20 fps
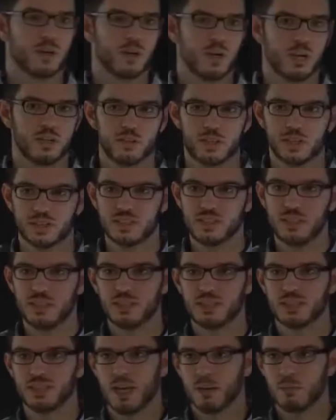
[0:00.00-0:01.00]
And you can see
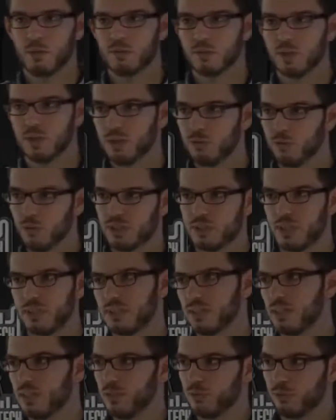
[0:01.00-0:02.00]
some of the differences
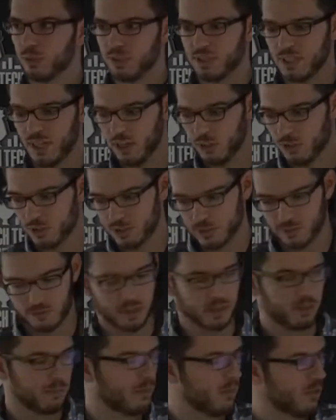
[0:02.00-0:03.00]
in the different stages
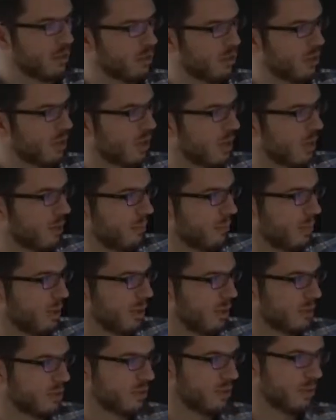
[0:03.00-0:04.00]

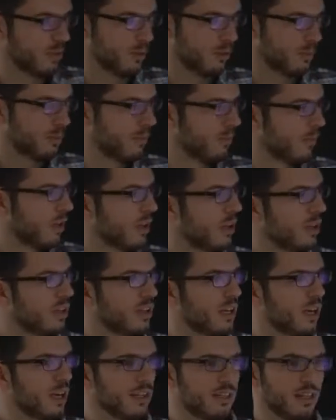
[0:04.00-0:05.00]
because the
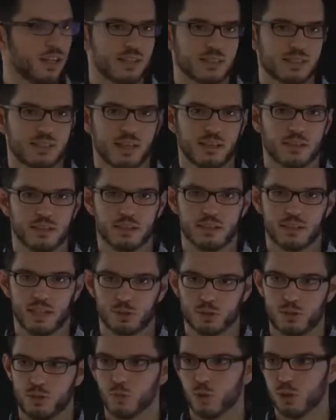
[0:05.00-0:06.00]
data set is
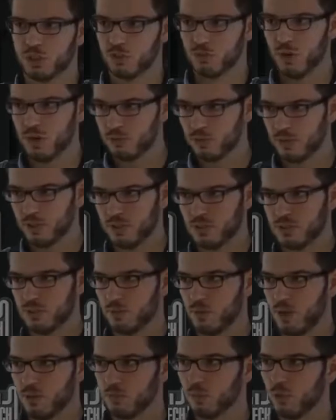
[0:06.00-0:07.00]
actually multi-reference, so
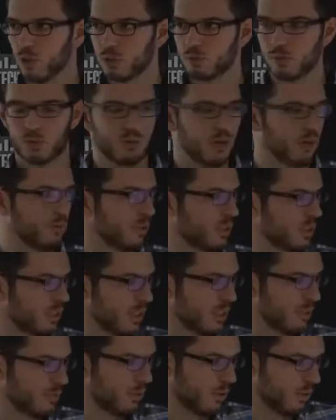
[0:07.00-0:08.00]
we have multiple
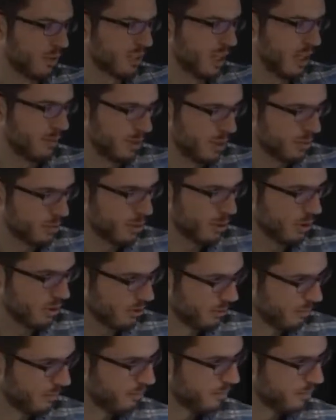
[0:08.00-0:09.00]
references for the same input.